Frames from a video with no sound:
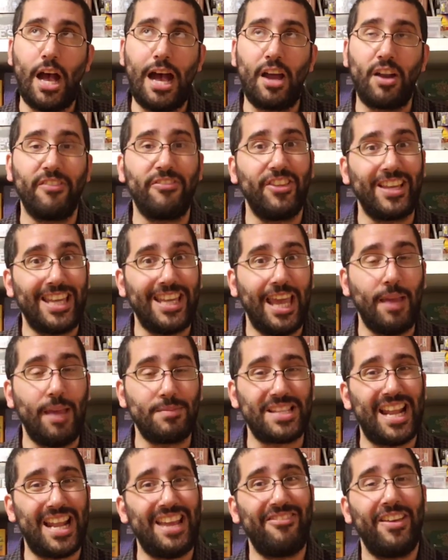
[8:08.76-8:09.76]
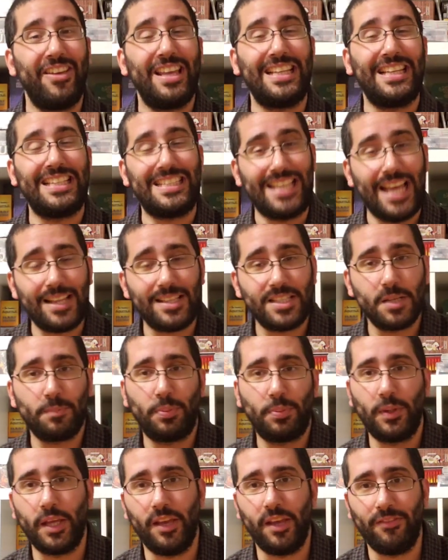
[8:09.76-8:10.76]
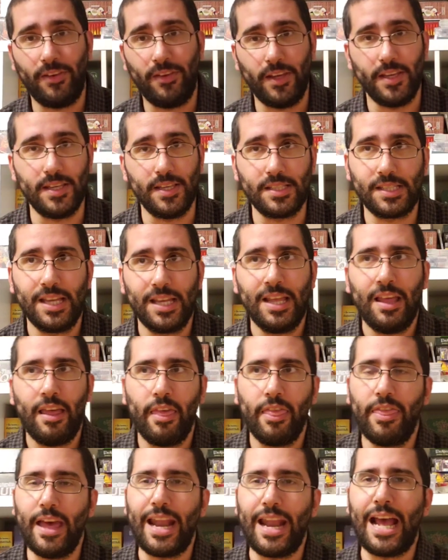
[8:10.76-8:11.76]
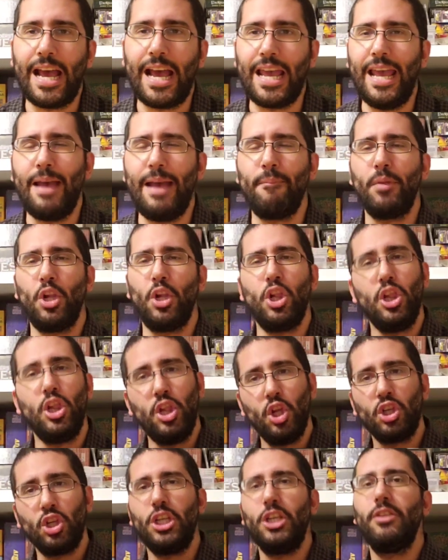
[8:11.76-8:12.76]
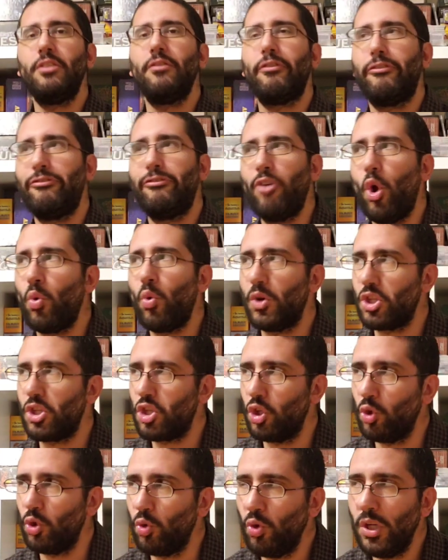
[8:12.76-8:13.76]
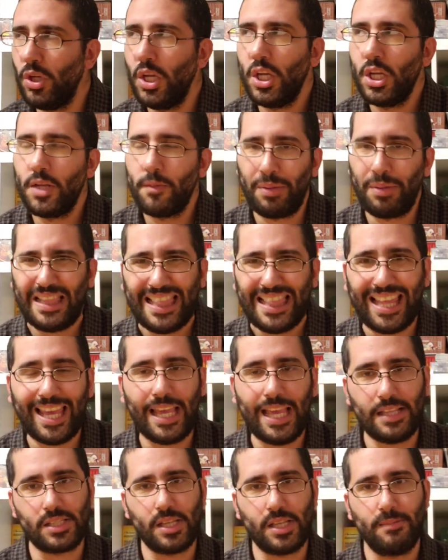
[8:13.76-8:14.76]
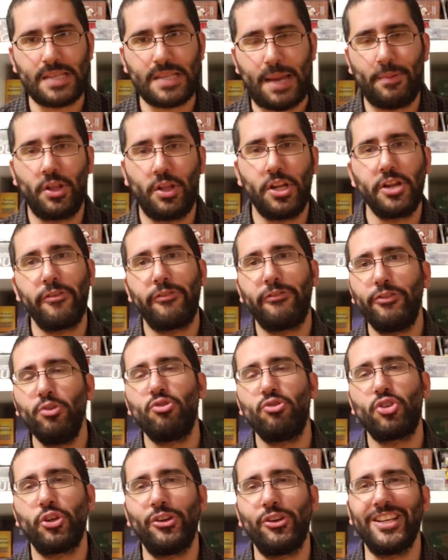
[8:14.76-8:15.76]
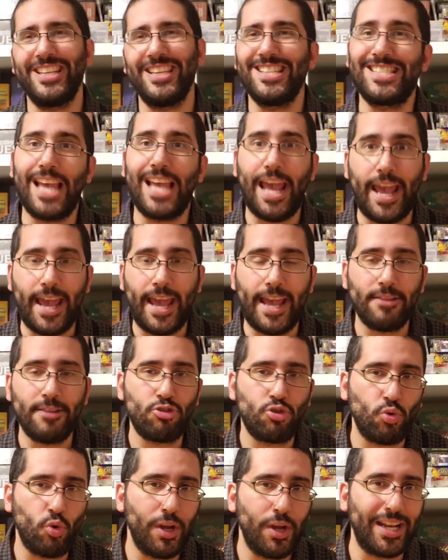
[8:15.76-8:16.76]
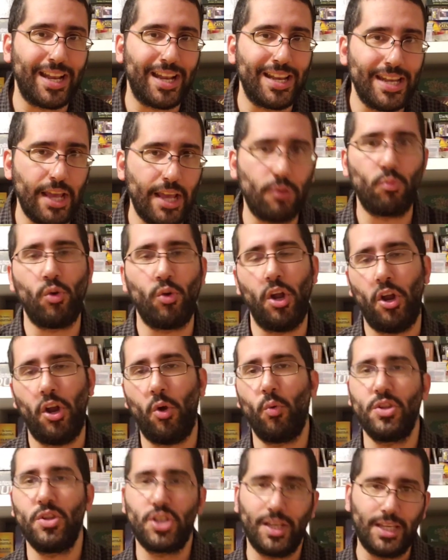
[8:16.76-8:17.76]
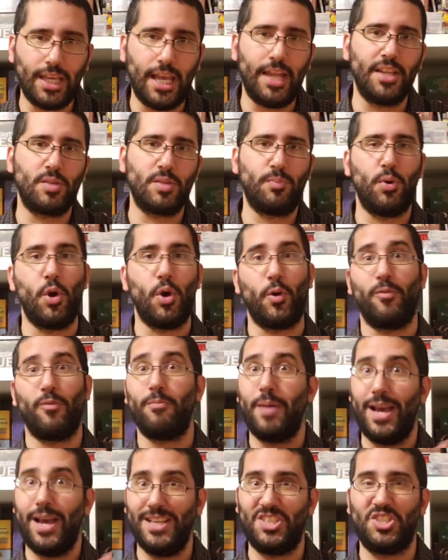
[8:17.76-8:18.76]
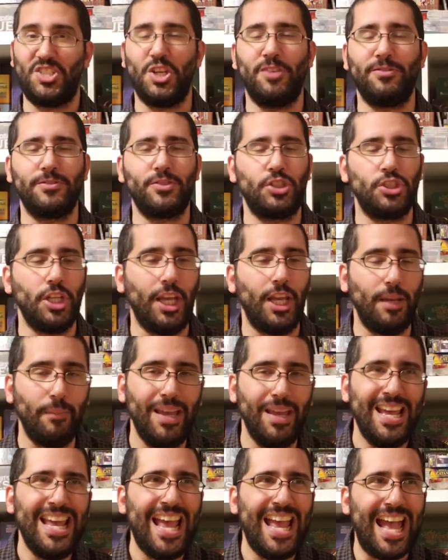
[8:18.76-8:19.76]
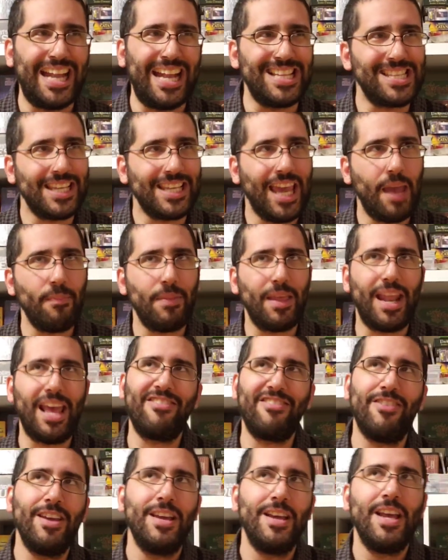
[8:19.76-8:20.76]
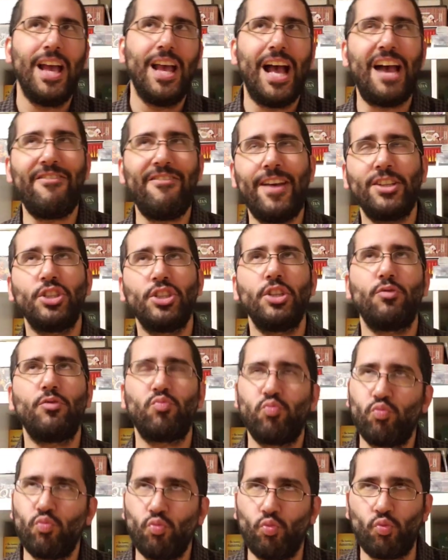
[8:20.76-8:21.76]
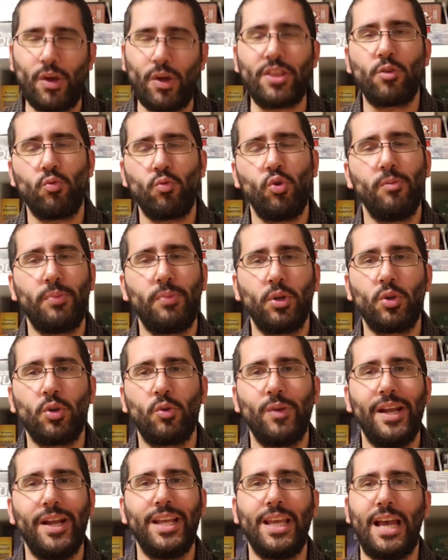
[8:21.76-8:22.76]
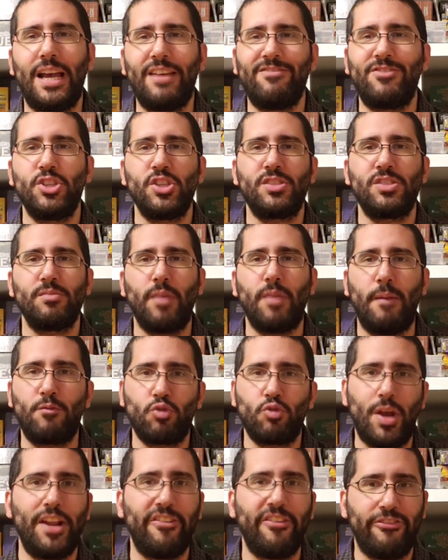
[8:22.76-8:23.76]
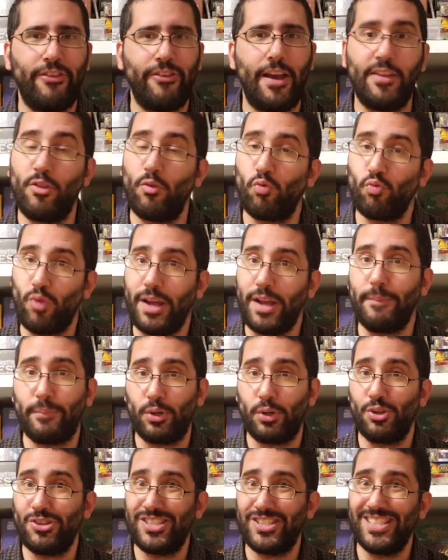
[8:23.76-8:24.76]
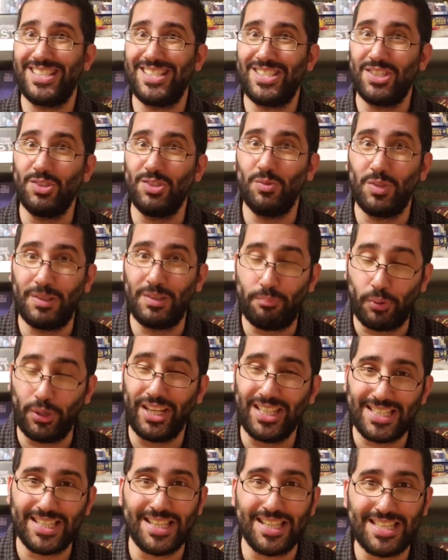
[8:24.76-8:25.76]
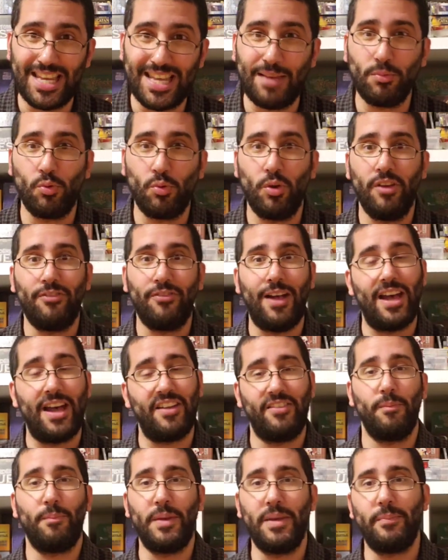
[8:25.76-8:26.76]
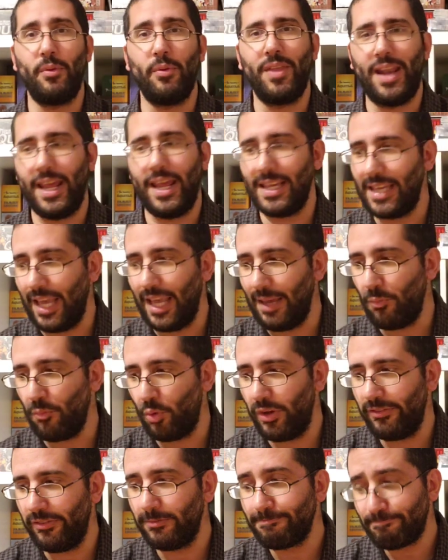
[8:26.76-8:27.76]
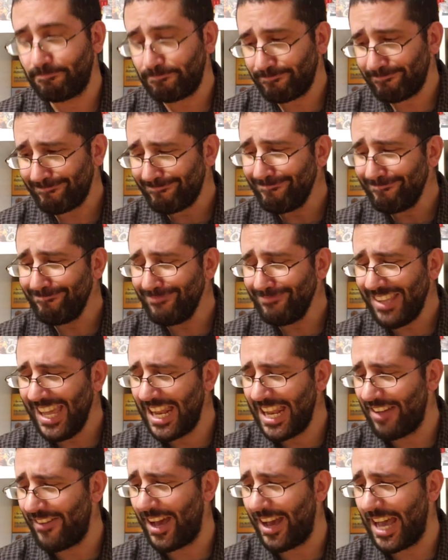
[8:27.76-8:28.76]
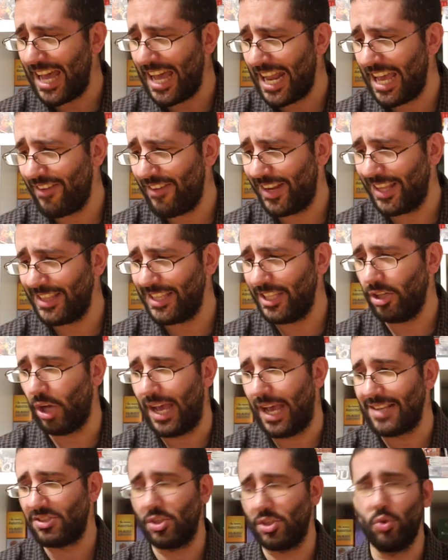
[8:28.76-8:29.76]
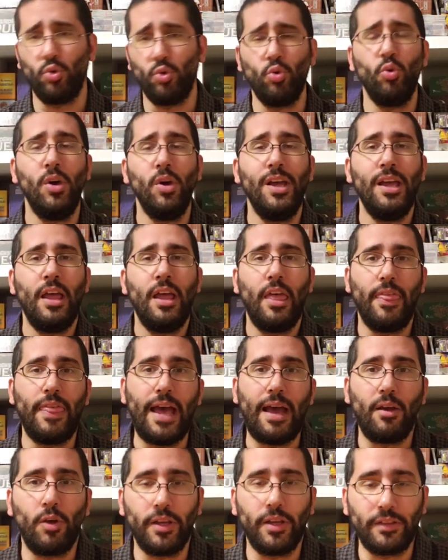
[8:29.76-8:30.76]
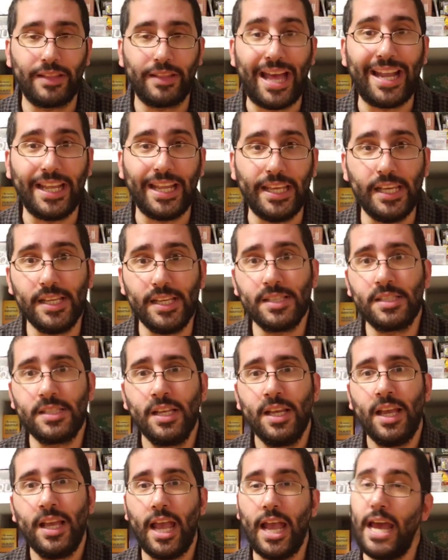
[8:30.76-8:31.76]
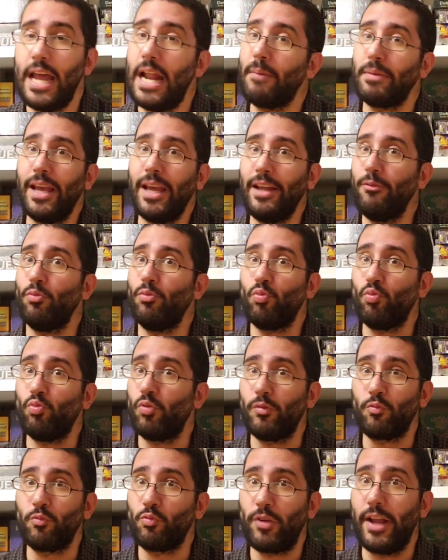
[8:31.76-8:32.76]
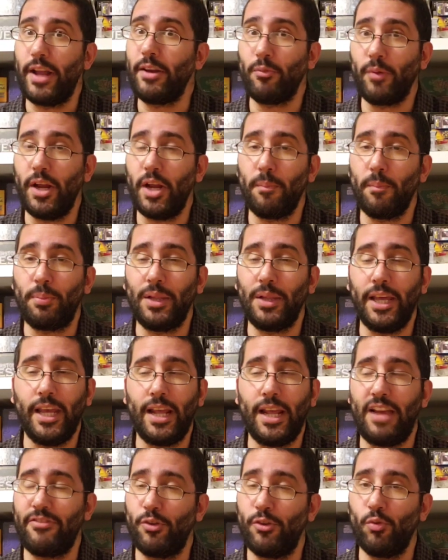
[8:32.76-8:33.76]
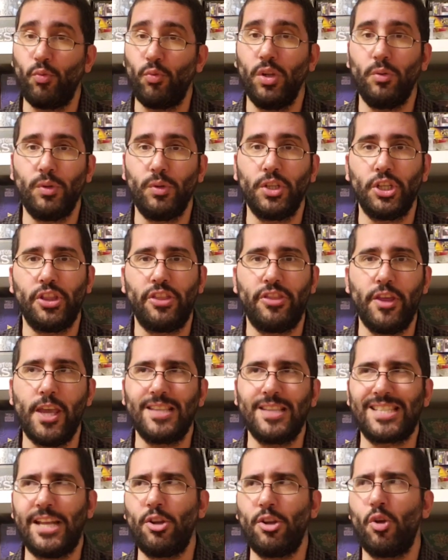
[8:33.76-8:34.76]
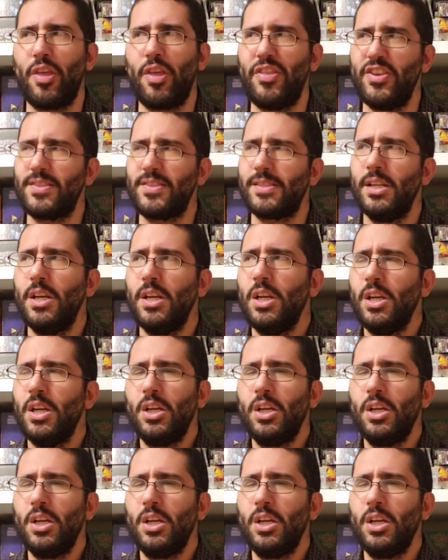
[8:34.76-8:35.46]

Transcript: out of the games that I've yet to play of his that I am looking forward to playing sometime in the near future is Android Netrunner, which again is part of my shelf of shame. And it's a game that I've I've actually read the rulebook already. I've just I'm trying to find the right person to bring it to the table with out of the people that I game with, and I've, and I have an idea as to who that that is. And I'm getting getting ready to play it. I've heard really really good things. I know that this